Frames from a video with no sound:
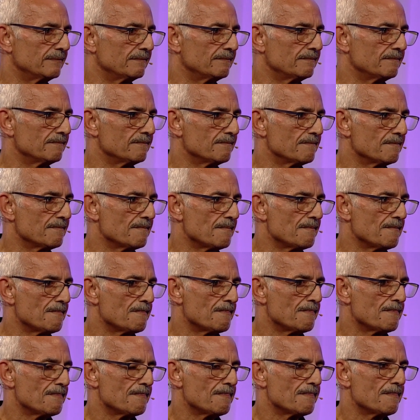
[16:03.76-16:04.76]

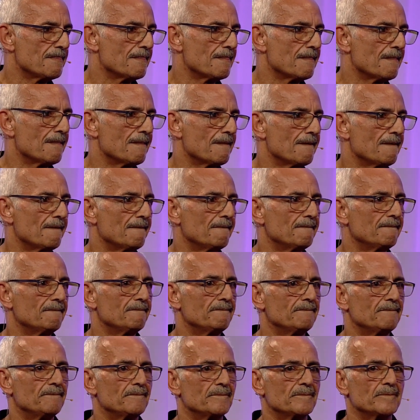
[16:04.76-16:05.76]

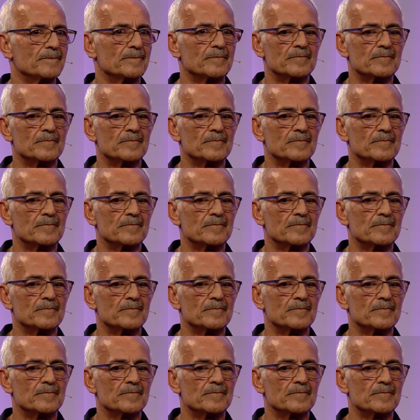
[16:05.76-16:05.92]
(no one is talking)